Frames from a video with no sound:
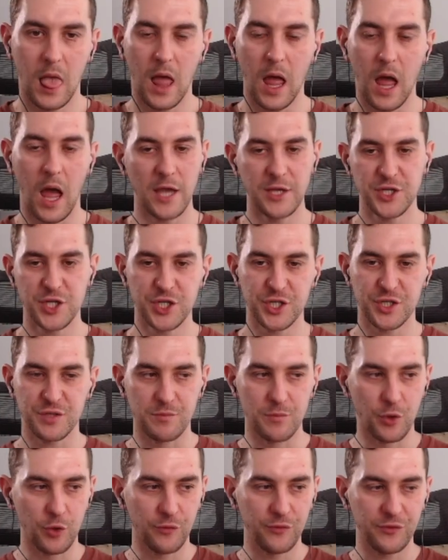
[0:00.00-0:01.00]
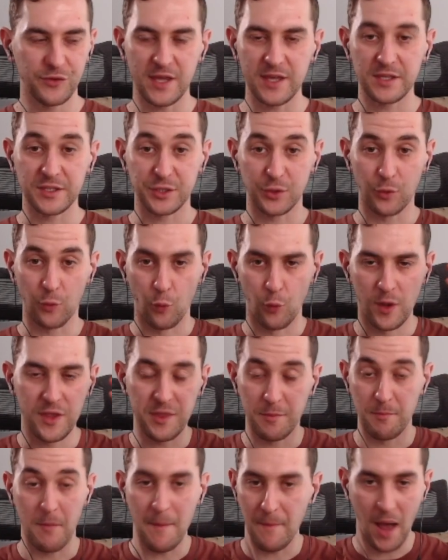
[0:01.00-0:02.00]
I just move things
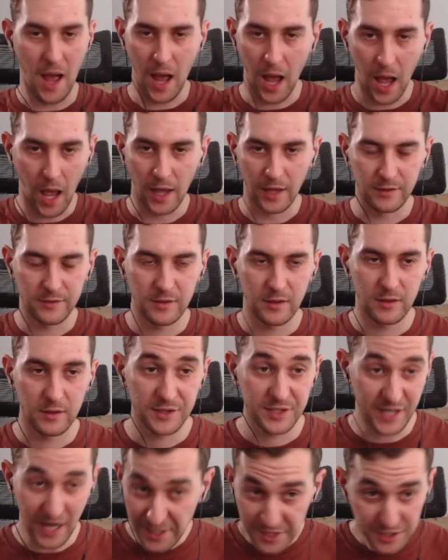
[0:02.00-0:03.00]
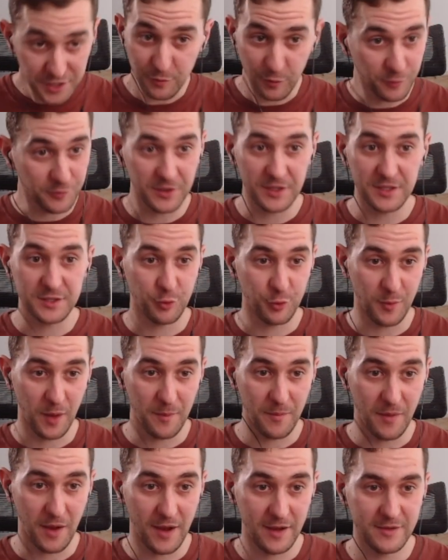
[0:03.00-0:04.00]
with my mind. Did I just move things with my
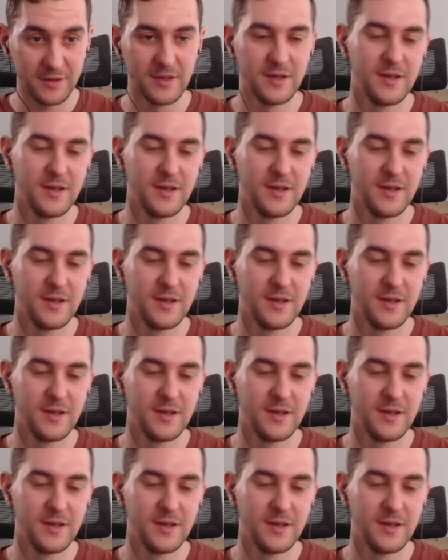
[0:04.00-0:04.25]
mind?